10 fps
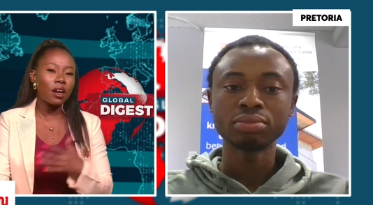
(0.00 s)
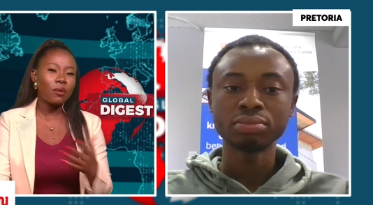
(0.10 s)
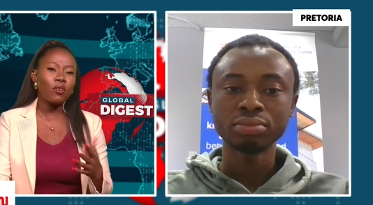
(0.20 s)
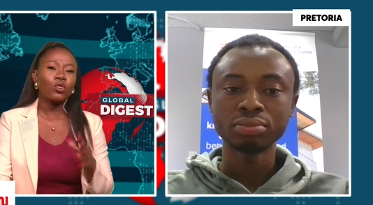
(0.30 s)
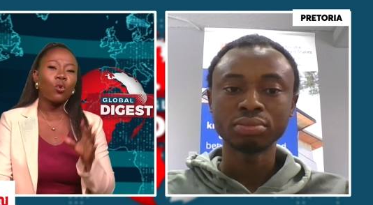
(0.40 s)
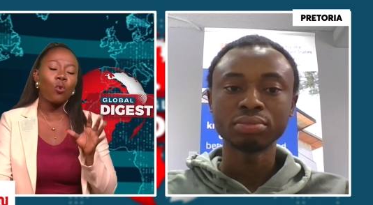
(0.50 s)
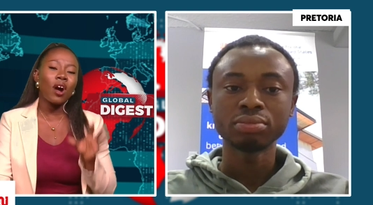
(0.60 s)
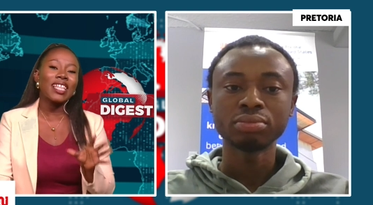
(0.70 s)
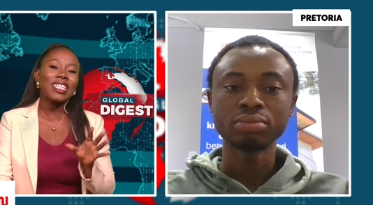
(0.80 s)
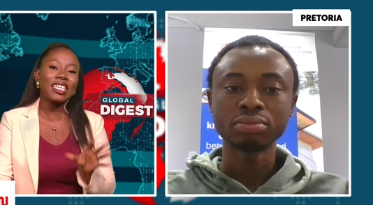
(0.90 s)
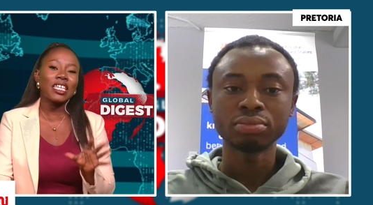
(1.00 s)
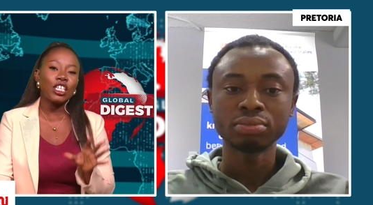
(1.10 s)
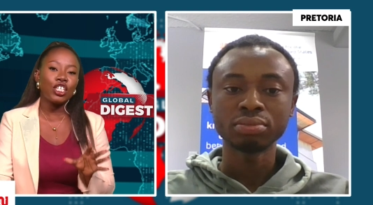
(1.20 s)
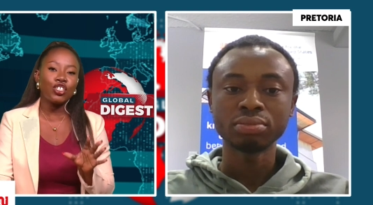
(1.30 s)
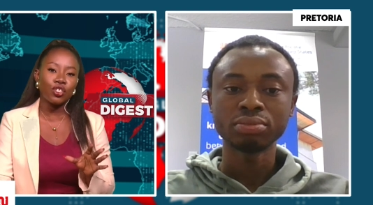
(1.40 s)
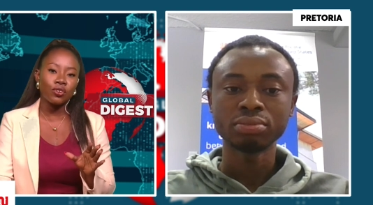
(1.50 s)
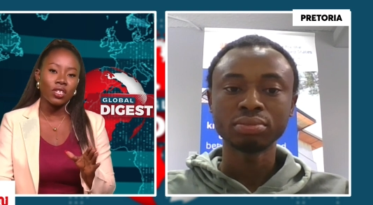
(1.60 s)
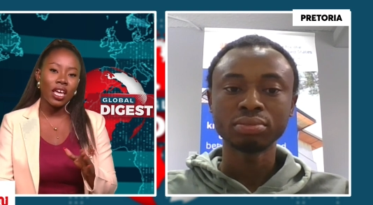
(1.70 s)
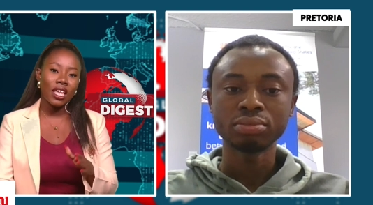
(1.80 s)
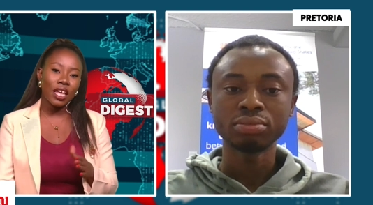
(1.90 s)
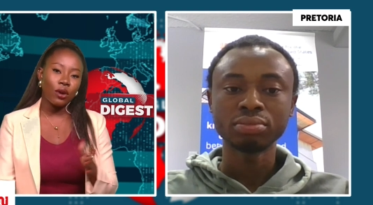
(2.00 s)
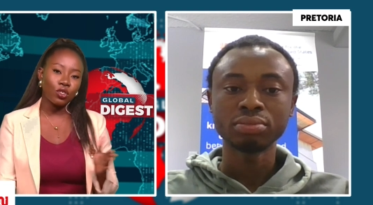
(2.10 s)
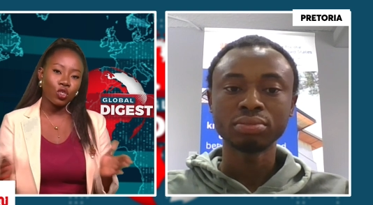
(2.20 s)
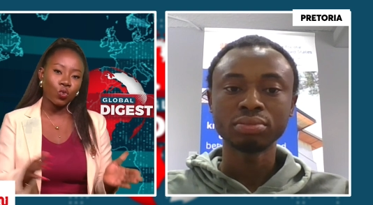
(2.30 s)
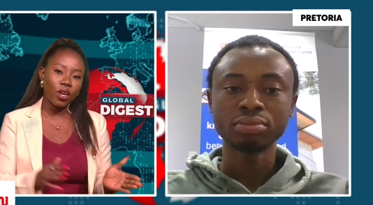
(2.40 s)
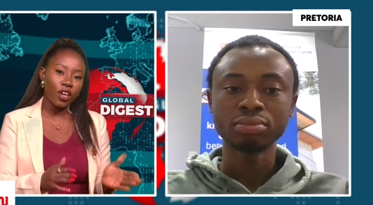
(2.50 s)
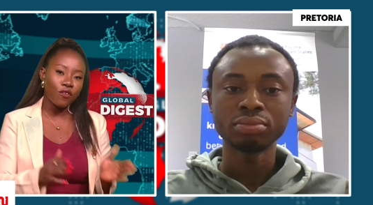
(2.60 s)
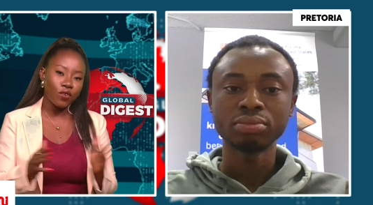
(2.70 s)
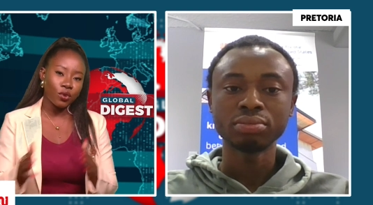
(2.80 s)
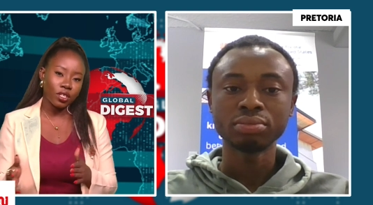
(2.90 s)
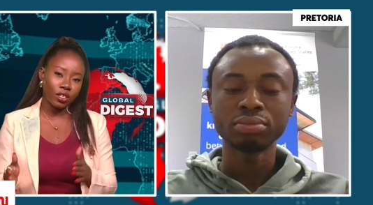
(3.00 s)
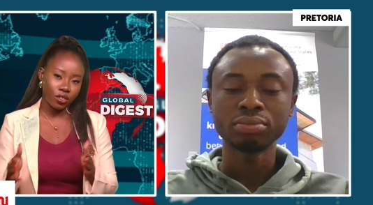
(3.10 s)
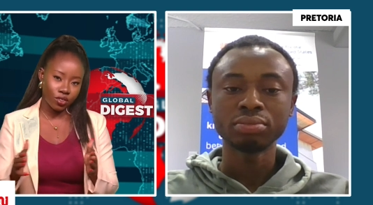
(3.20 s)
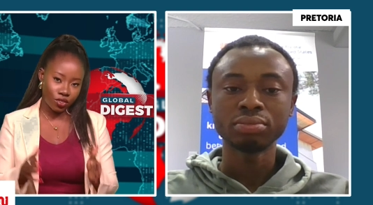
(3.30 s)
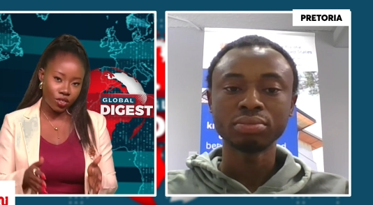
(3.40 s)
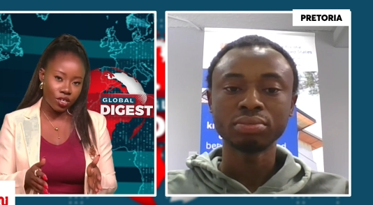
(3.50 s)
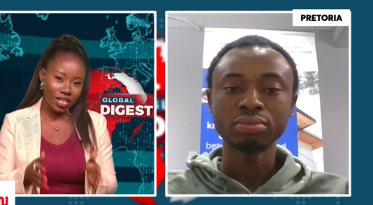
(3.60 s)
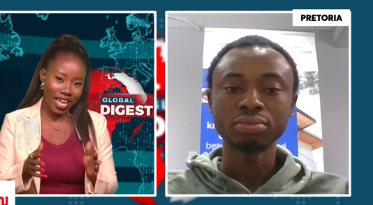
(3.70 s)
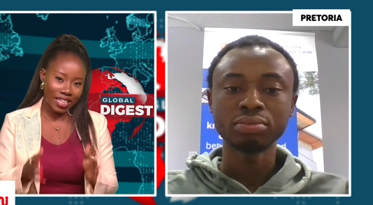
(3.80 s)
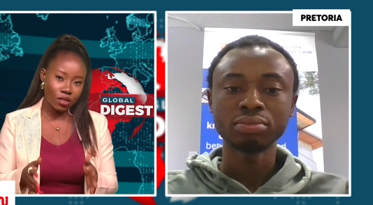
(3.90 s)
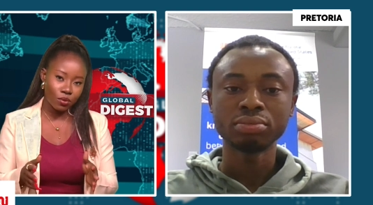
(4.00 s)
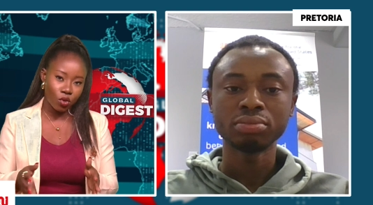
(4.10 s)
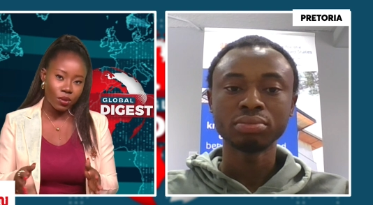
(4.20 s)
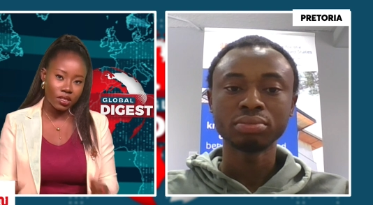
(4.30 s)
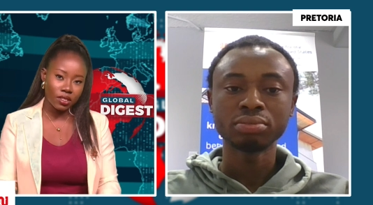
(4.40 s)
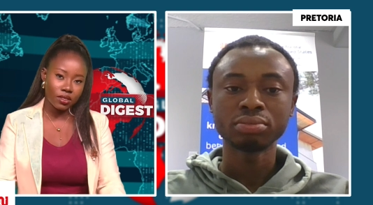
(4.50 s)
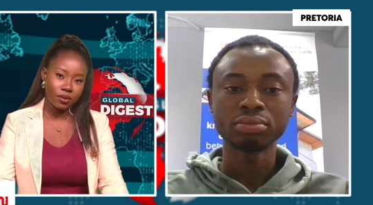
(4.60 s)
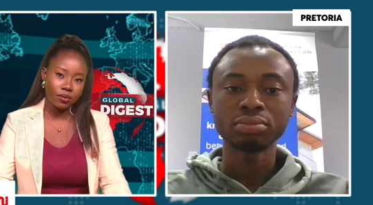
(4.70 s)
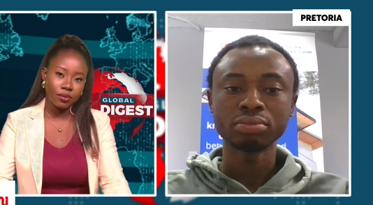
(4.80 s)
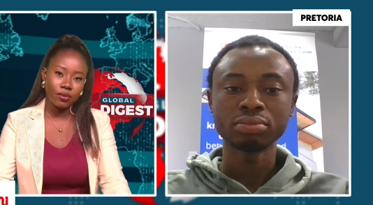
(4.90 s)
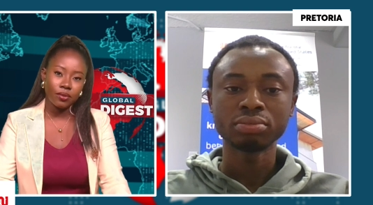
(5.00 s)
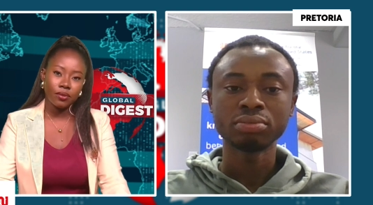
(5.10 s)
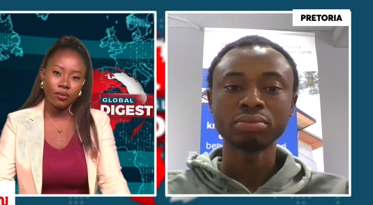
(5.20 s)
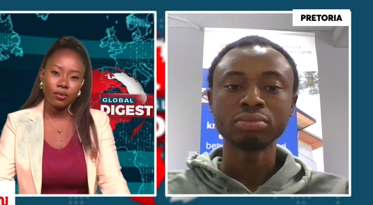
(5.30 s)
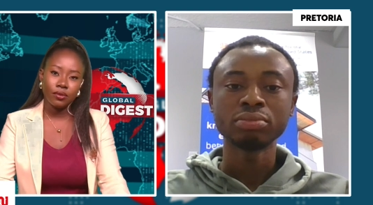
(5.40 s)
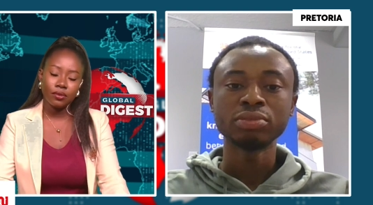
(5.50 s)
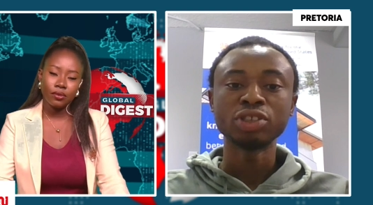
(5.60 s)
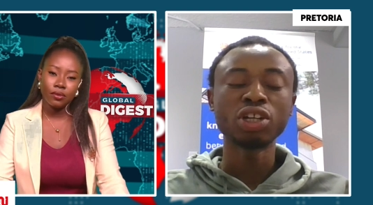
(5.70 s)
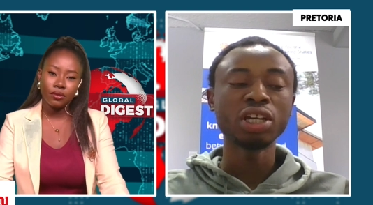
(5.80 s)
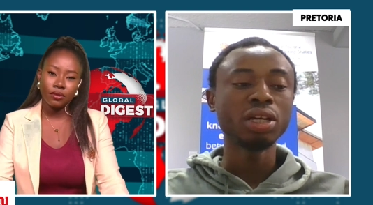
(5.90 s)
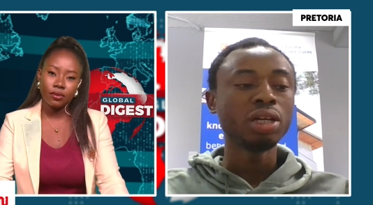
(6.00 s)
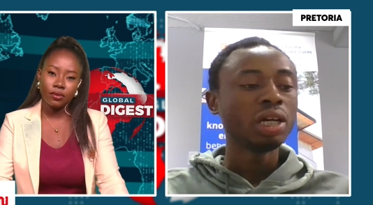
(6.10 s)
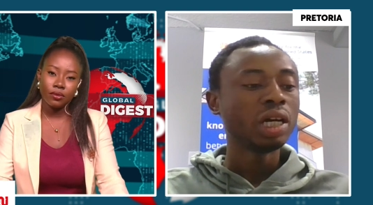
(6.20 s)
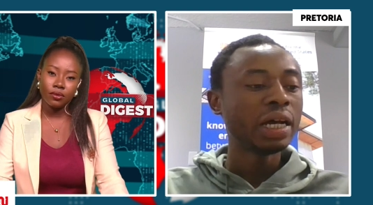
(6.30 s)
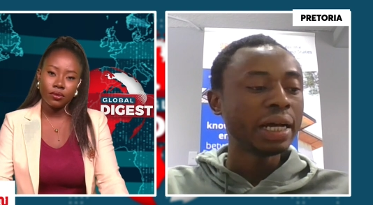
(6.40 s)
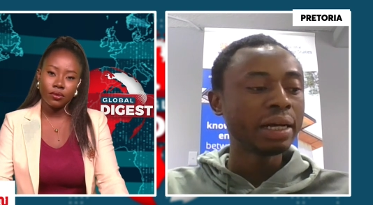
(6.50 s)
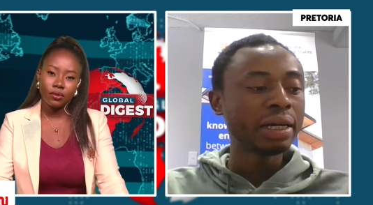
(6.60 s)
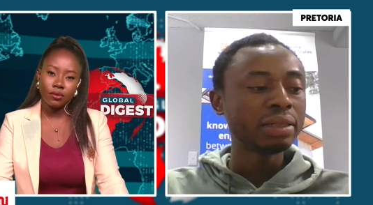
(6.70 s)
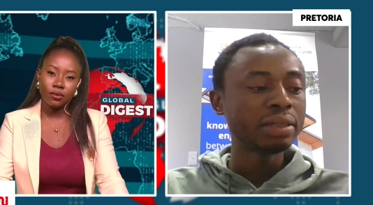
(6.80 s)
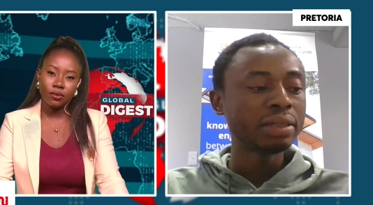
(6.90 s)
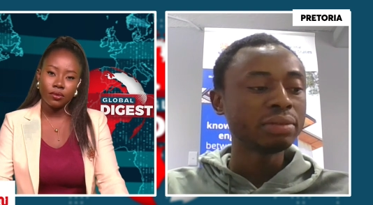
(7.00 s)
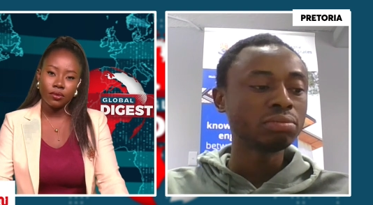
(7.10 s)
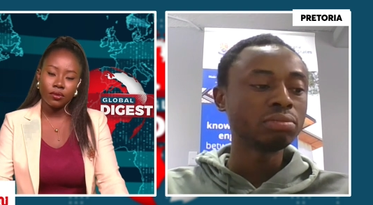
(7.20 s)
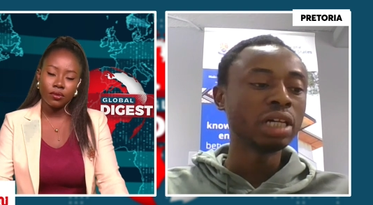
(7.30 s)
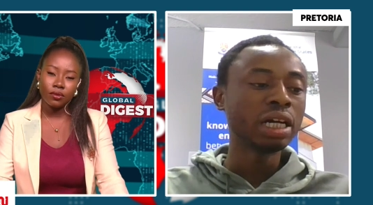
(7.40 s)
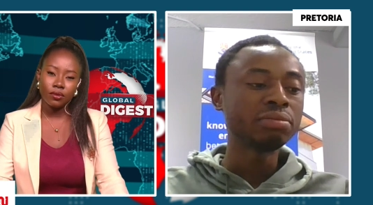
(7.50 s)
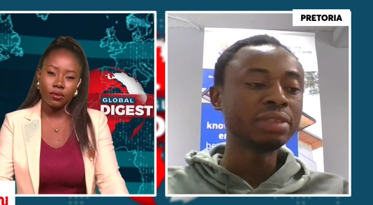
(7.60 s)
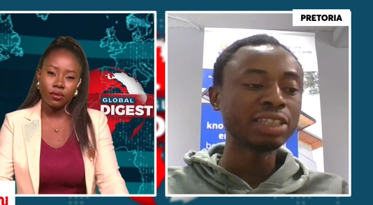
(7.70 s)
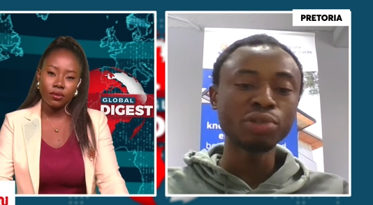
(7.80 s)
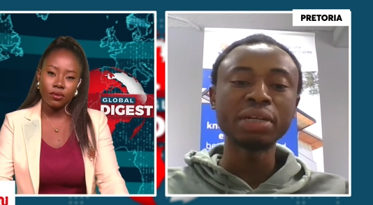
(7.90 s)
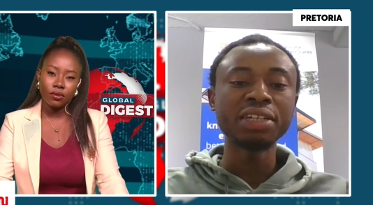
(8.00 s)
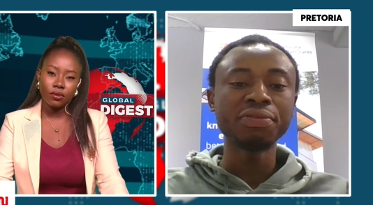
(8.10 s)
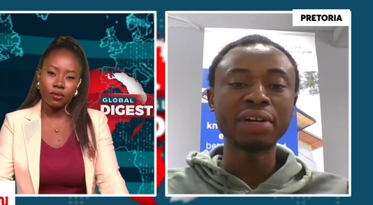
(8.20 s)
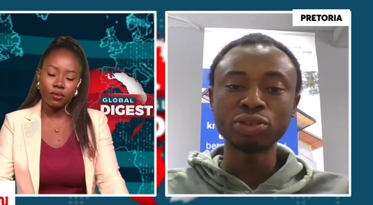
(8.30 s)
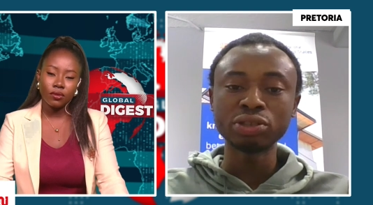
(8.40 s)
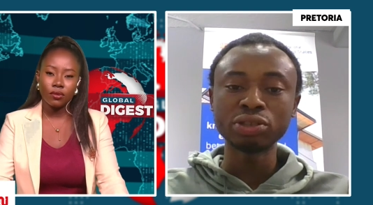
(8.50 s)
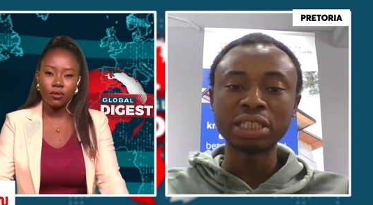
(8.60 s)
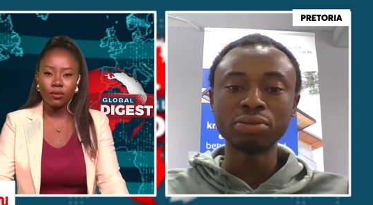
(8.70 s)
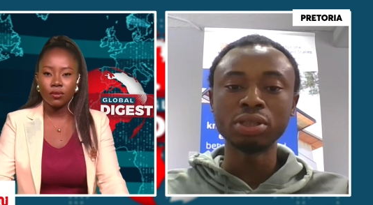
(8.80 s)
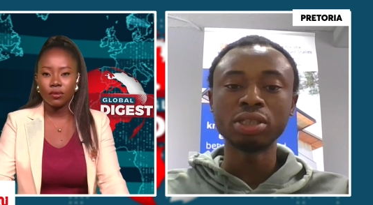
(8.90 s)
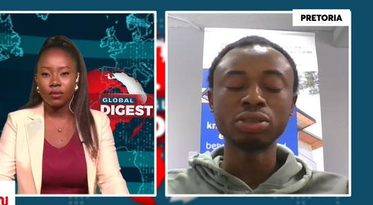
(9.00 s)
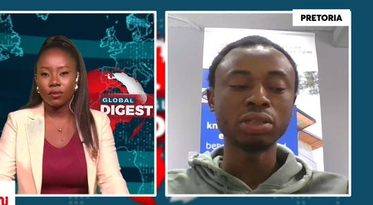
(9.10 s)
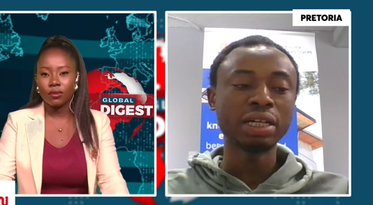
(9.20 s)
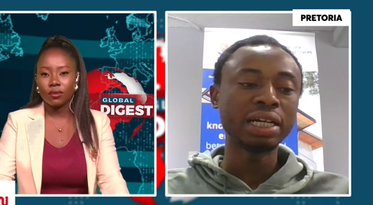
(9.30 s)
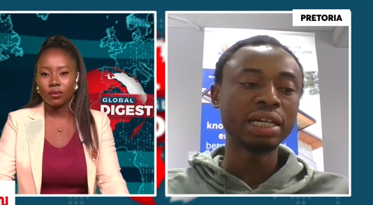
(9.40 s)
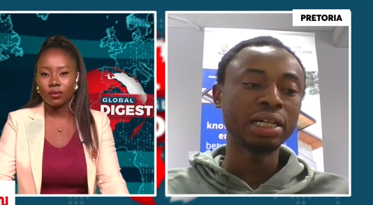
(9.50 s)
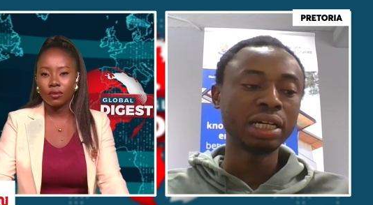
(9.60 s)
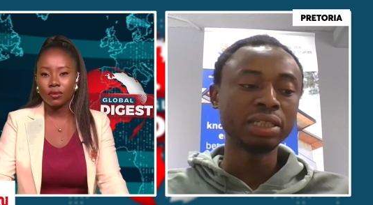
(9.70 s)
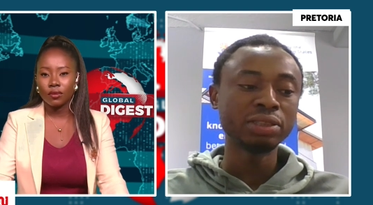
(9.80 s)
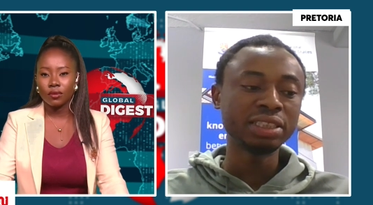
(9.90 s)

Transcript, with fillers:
Speaker 1: a couple of, so what are the key issues that would sway voter concern at the moment?
Speaker 2: Okay, uh, uh, there are so many factors that we uh, uh